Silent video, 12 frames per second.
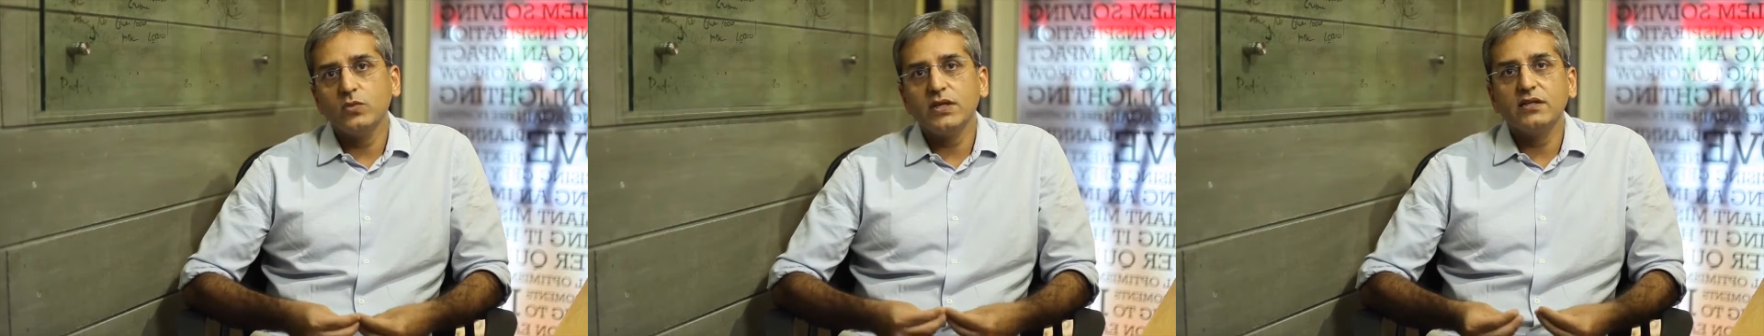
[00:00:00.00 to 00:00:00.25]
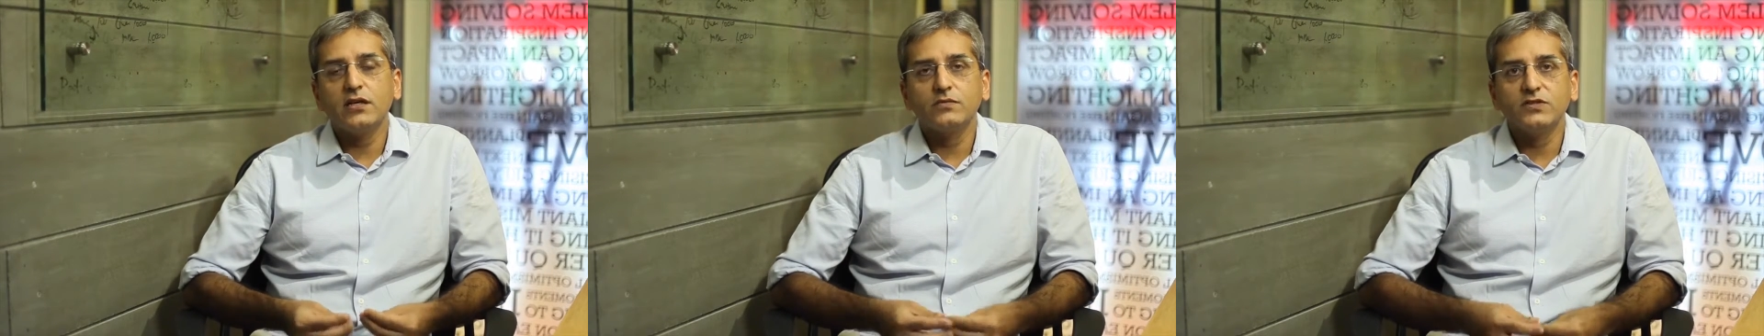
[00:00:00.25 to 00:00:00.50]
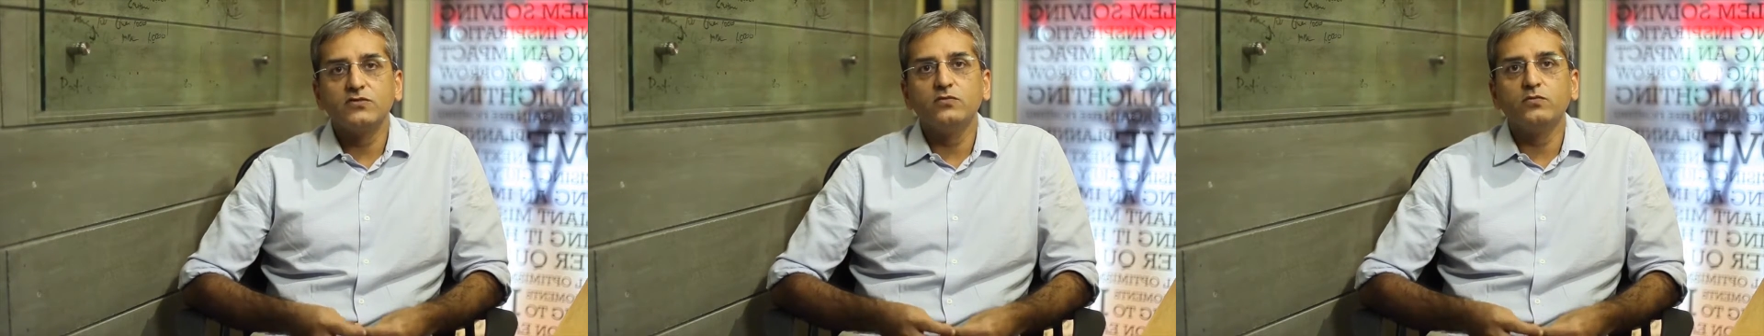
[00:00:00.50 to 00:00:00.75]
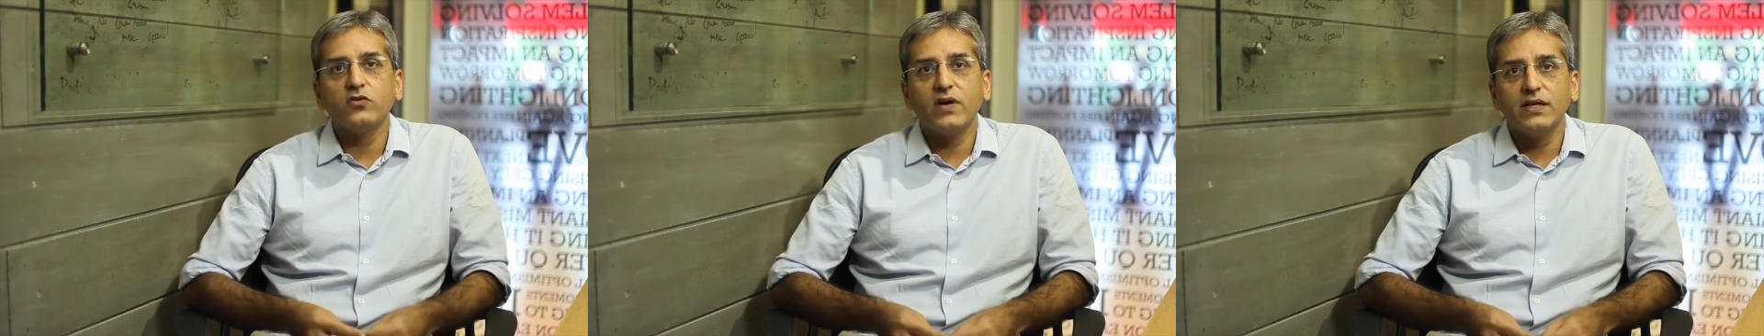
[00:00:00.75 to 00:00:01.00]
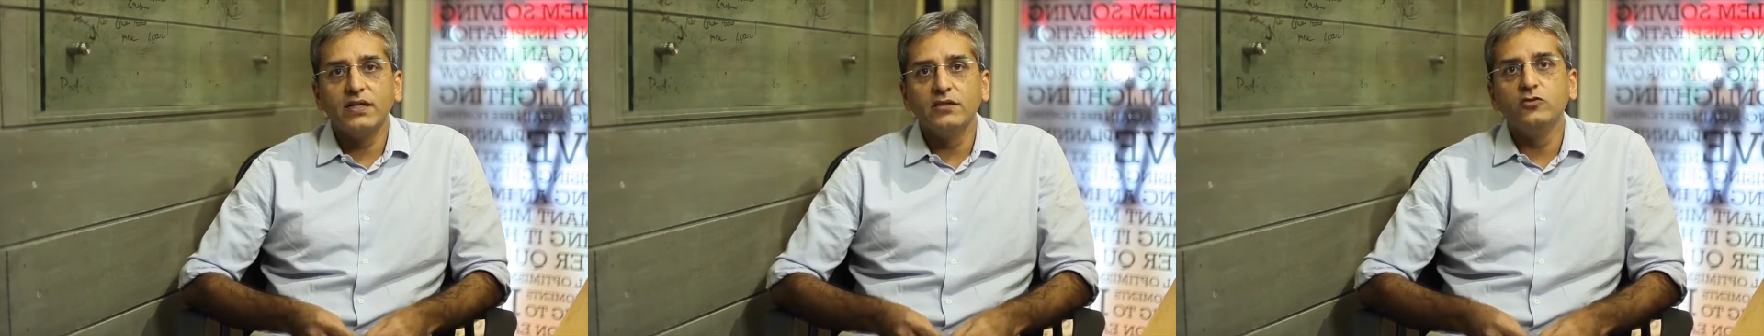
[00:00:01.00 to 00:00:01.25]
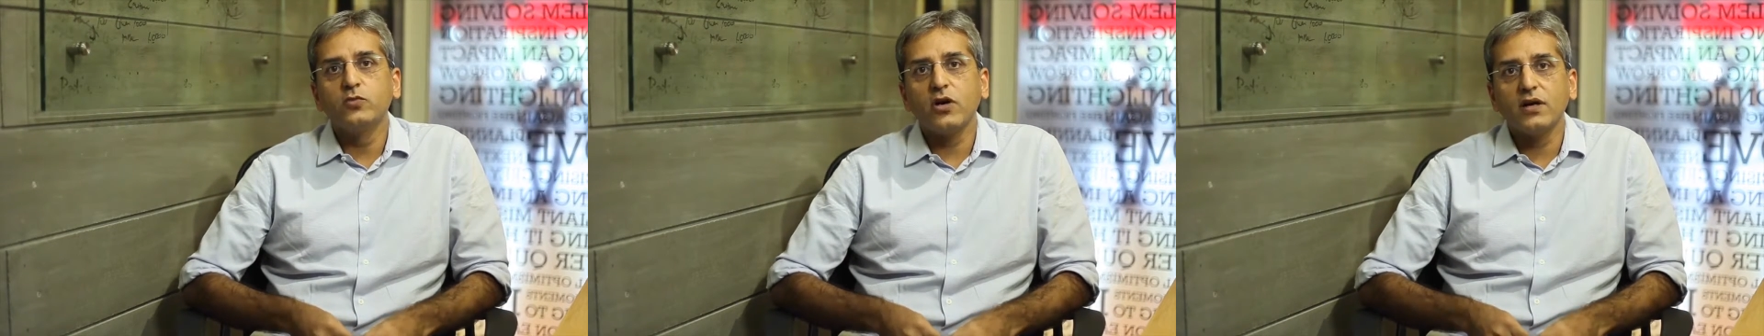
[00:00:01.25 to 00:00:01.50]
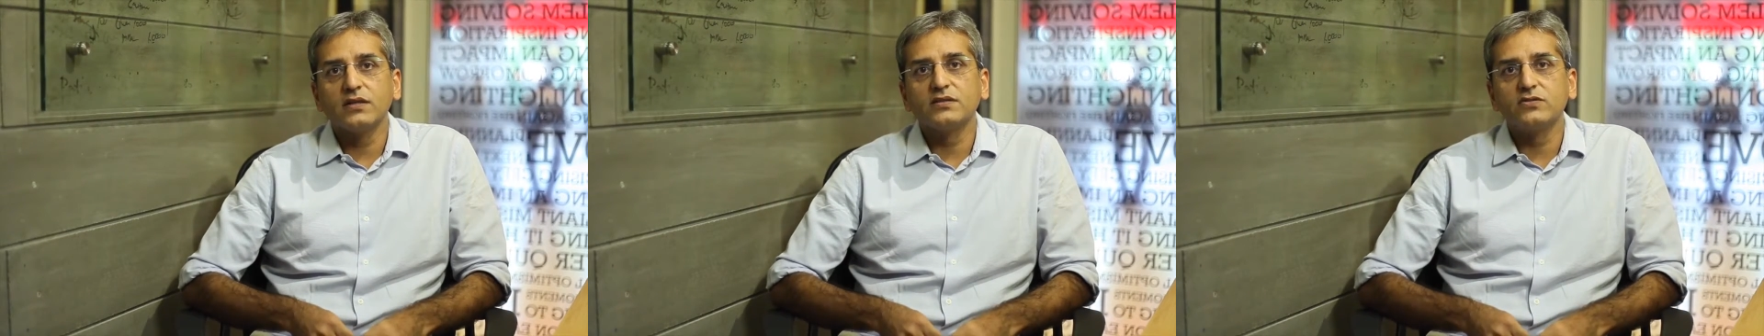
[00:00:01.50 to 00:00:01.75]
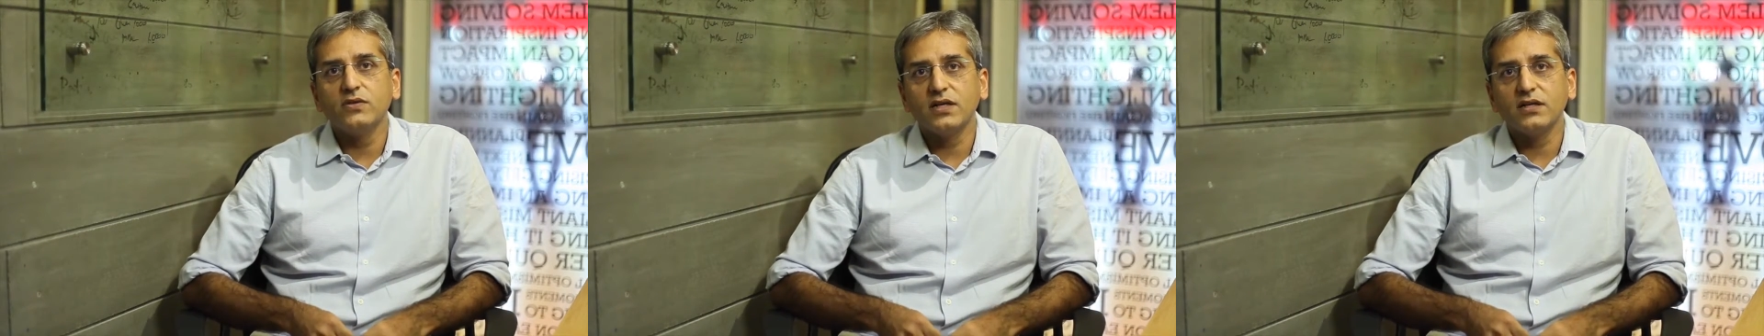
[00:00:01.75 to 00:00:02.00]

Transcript: when it comes to providing new products to our